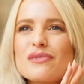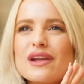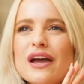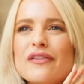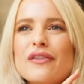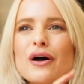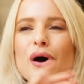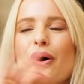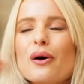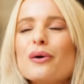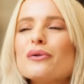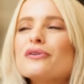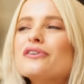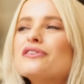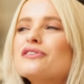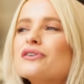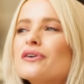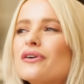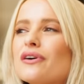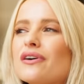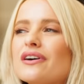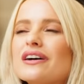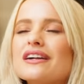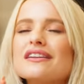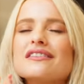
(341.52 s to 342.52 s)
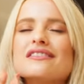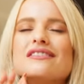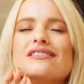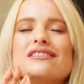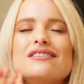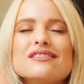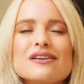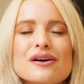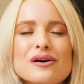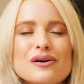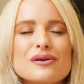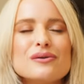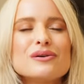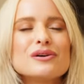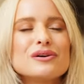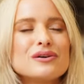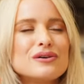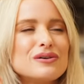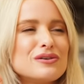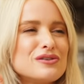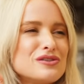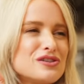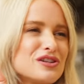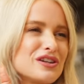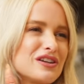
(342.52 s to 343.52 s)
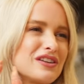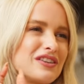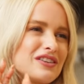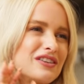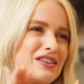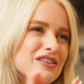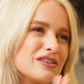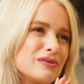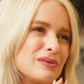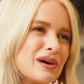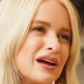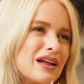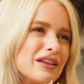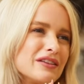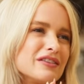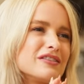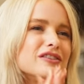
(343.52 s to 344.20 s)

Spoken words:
And the whole store is so gorgeous as well.